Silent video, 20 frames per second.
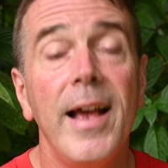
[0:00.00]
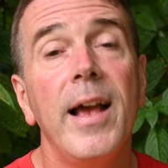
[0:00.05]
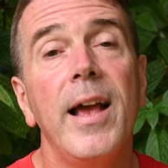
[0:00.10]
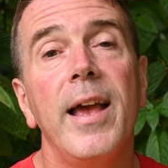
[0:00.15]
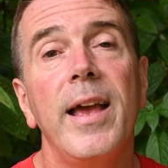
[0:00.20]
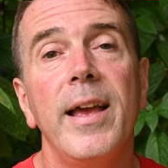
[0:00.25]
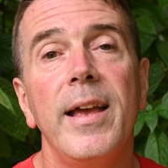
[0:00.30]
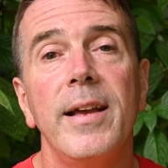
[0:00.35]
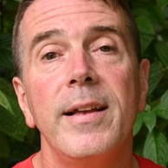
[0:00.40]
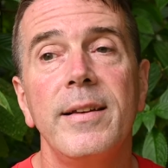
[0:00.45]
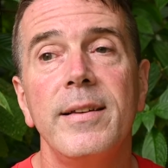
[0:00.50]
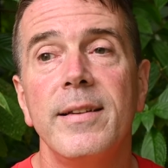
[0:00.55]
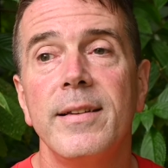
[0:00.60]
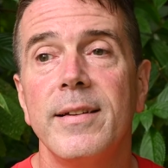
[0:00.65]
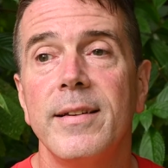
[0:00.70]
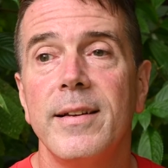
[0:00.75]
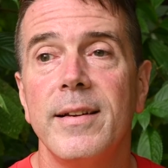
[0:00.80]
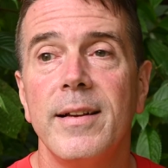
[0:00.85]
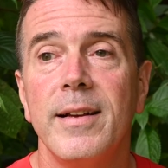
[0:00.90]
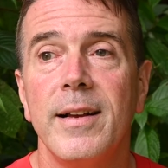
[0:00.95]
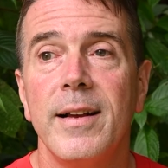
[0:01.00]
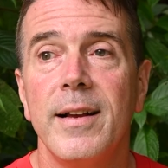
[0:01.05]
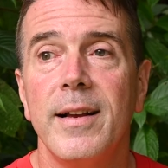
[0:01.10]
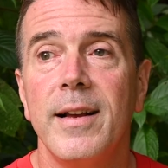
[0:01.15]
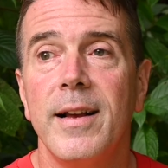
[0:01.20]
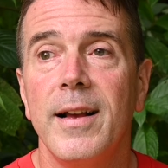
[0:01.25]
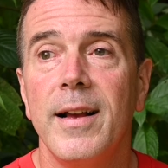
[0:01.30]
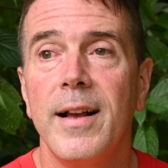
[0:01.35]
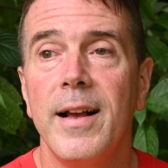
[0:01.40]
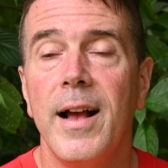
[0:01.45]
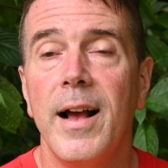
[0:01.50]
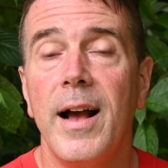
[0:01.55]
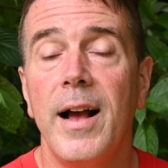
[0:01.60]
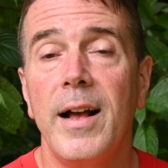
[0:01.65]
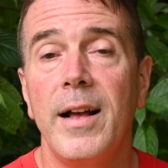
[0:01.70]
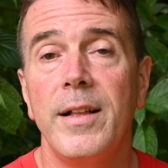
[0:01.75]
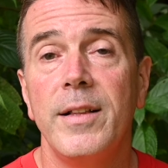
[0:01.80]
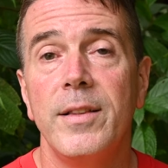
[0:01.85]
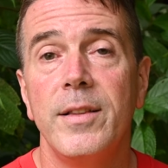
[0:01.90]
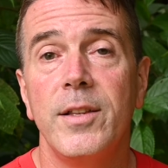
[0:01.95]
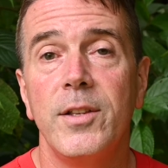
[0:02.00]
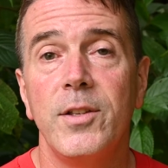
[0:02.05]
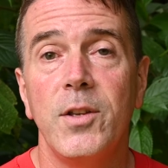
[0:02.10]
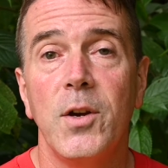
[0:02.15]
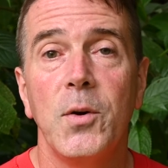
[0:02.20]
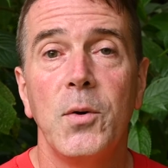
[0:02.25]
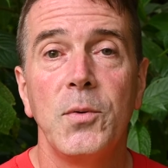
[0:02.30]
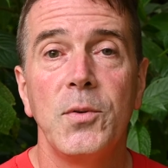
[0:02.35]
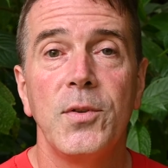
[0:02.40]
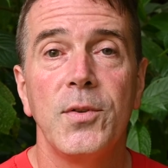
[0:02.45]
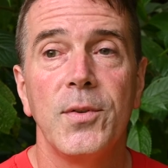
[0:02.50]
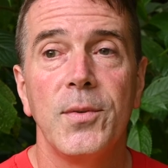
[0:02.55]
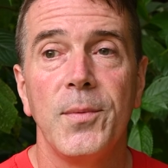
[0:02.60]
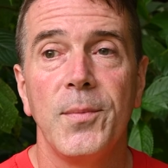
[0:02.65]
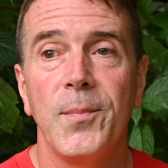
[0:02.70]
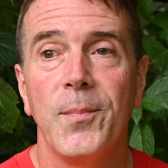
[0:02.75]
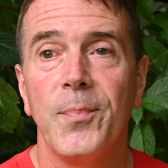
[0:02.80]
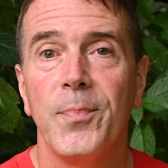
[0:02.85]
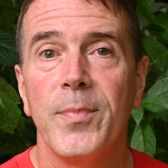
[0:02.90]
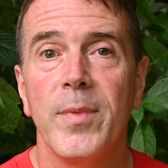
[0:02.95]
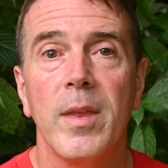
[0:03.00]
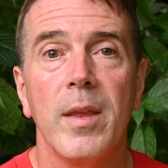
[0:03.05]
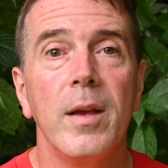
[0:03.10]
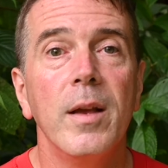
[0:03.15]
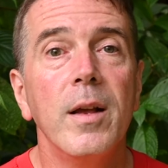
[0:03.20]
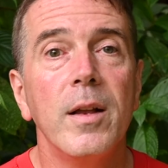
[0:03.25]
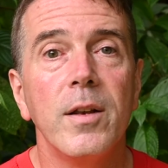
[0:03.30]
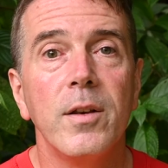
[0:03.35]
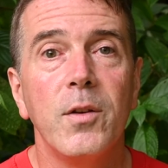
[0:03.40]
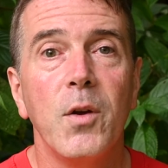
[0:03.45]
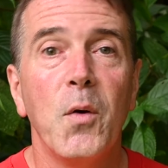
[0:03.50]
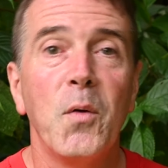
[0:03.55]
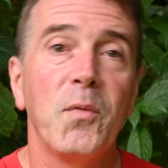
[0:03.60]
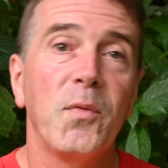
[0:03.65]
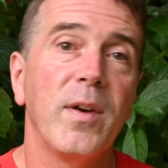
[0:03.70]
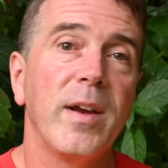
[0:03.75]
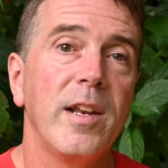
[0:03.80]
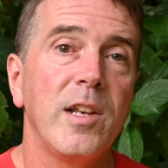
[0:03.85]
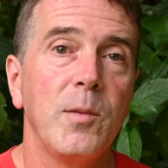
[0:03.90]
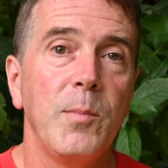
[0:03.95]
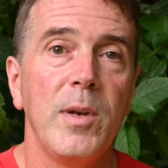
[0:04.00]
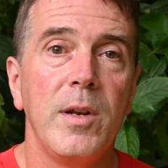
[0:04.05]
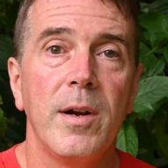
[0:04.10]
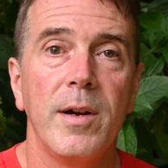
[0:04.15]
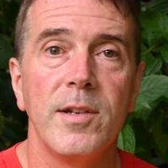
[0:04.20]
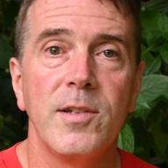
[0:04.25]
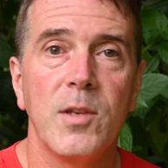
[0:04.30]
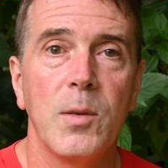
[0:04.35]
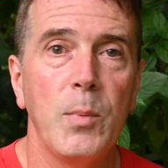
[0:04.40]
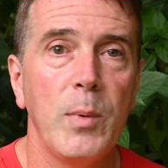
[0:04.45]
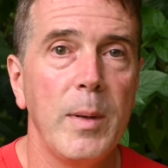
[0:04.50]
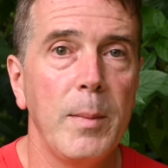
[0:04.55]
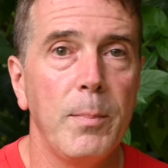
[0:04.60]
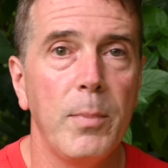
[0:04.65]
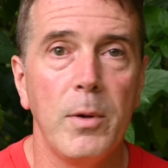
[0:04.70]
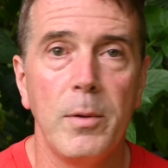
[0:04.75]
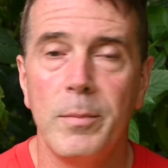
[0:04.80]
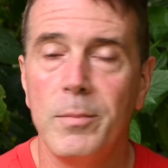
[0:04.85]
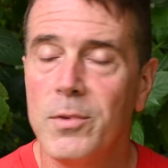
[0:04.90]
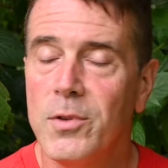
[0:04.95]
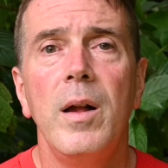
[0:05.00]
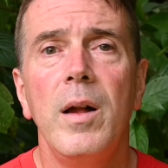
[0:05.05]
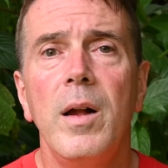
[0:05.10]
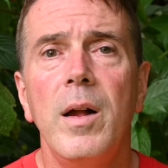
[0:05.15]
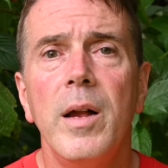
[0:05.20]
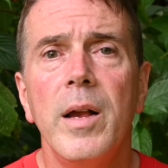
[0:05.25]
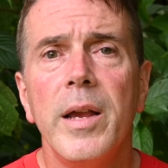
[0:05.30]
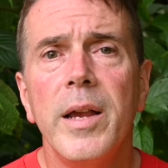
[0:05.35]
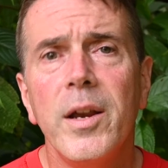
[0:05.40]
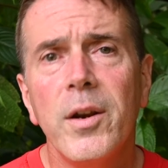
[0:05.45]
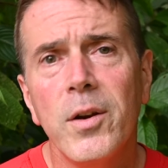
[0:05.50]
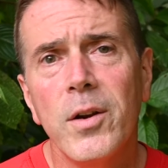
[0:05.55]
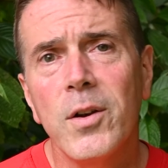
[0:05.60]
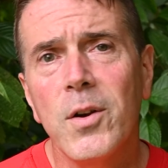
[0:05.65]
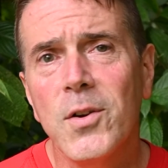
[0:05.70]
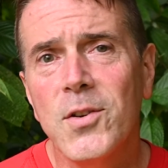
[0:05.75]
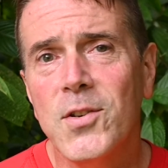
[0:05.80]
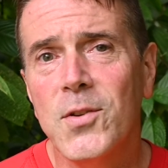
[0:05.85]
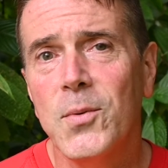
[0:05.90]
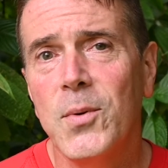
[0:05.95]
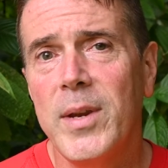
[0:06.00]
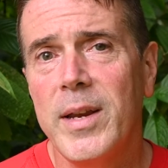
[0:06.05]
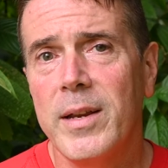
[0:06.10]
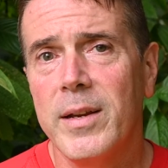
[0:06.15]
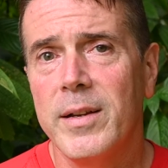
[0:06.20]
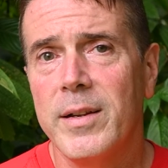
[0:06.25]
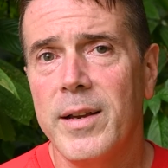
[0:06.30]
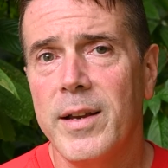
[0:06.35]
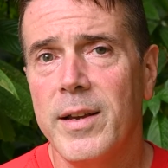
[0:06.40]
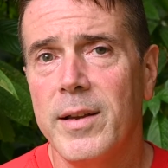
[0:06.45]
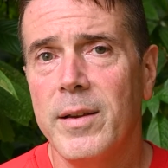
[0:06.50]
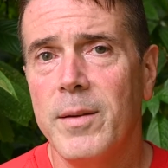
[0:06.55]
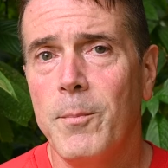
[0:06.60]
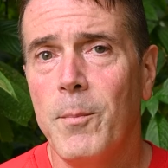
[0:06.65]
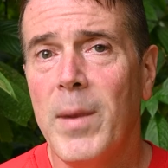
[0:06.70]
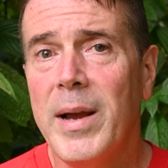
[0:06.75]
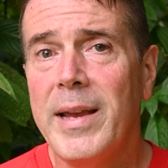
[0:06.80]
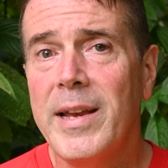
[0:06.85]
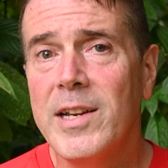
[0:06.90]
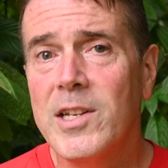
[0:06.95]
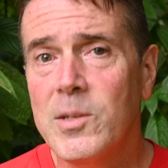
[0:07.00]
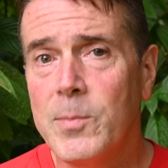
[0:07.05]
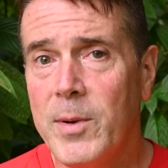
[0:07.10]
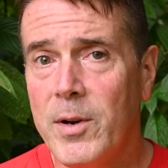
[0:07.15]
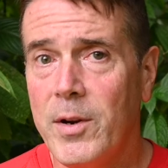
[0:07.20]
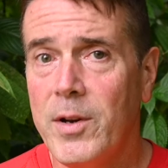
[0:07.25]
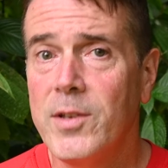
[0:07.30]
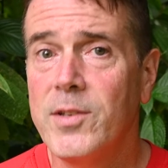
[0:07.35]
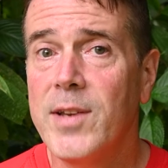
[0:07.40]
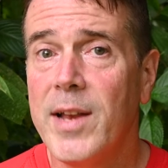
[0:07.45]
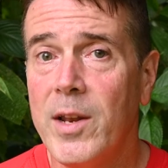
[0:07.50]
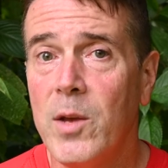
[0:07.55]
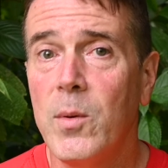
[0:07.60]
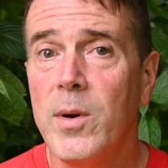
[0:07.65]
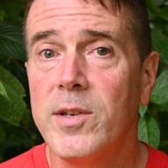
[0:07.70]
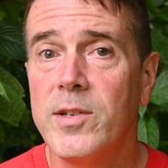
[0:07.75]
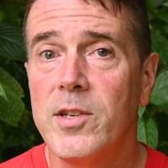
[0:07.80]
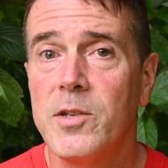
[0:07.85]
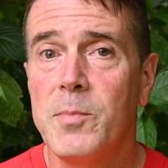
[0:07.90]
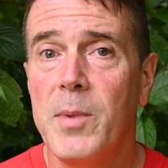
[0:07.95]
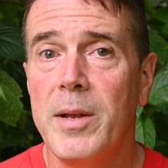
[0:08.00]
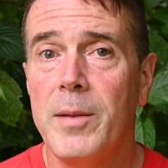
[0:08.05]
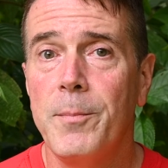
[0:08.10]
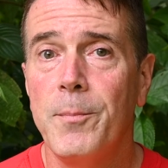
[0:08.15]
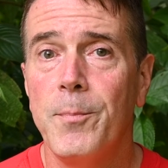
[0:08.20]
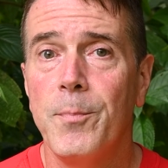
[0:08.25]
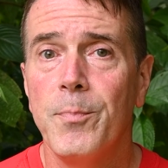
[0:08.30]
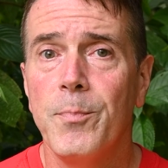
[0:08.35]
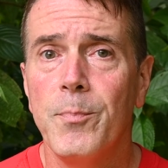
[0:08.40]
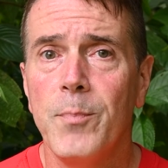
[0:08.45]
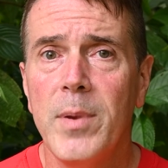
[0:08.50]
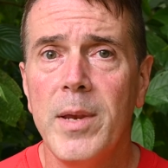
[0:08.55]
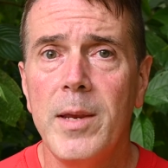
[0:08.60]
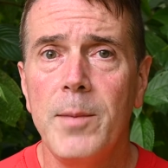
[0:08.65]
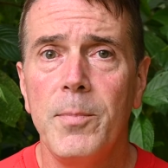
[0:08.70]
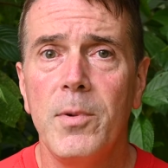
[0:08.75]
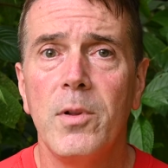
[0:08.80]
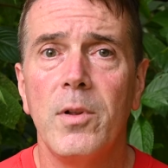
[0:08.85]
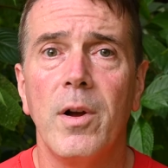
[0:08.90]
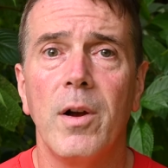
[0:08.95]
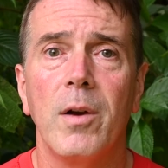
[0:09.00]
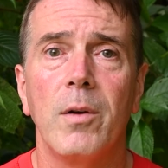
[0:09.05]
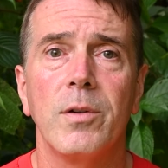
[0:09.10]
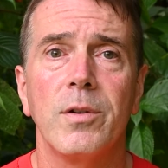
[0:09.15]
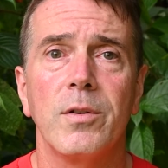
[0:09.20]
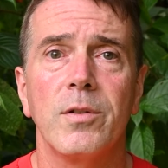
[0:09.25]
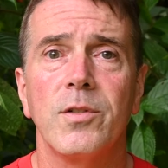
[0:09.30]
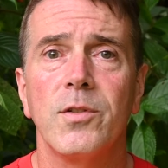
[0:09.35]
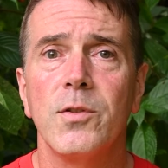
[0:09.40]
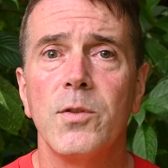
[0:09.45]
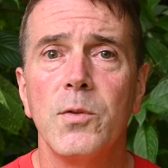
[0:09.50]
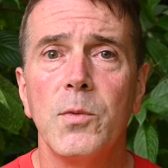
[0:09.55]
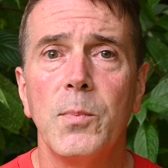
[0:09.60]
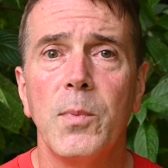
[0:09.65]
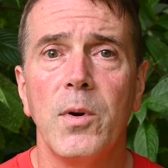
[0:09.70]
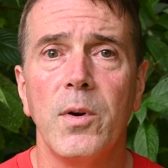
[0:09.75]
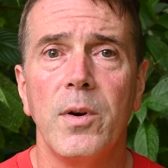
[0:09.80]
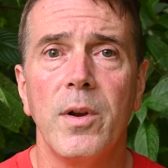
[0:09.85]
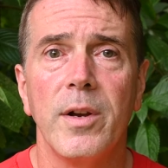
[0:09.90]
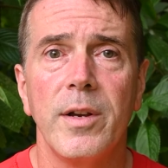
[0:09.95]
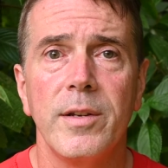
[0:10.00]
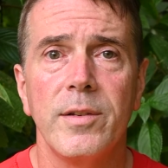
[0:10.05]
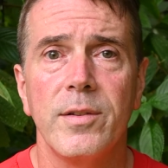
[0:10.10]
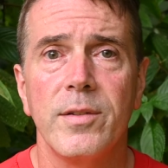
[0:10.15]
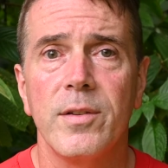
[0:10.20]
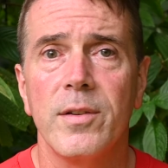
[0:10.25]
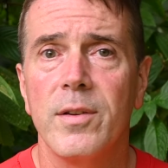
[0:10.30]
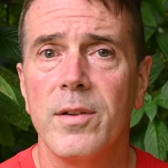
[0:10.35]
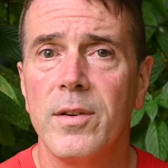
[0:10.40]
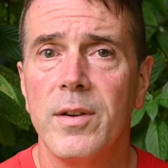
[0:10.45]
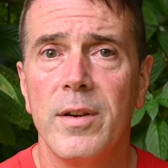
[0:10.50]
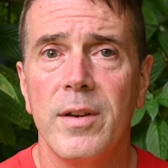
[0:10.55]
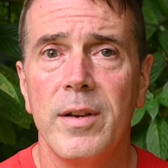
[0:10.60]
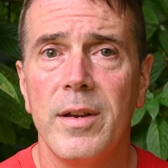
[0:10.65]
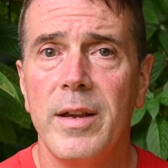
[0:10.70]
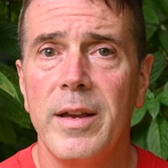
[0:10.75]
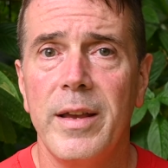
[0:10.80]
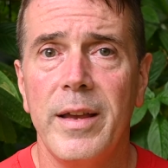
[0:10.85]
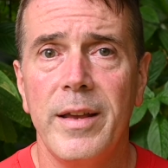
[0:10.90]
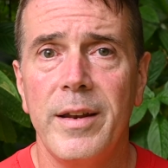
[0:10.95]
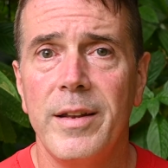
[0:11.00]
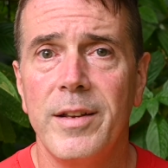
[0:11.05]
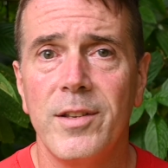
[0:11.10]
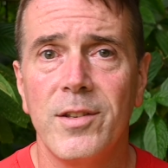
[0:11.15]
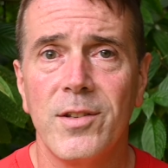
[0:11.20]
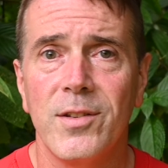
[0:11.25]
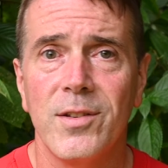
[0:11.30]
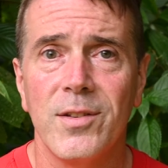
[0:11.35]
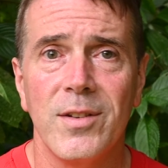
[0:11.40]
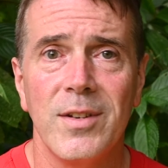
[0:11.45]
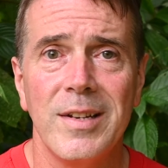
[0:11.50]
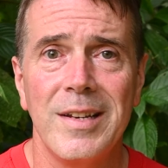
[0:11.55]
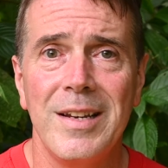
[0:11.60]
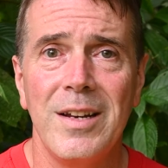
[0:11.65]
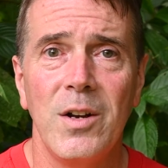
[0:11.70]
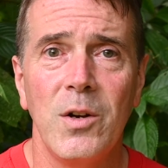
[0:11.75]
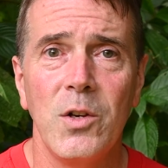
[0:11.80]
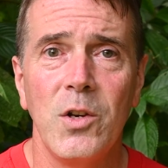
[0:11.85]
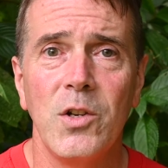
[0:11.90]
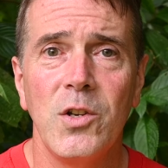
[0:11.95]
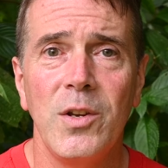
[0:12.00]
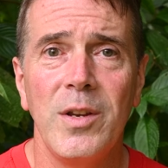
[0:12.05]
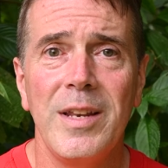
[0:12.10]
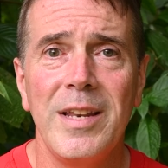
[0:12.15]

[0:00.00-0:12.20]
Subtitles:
And on the don't forget to be nice to people. Here in Costa Rica, my experience anyways has been people are super nice, and it's, you know, you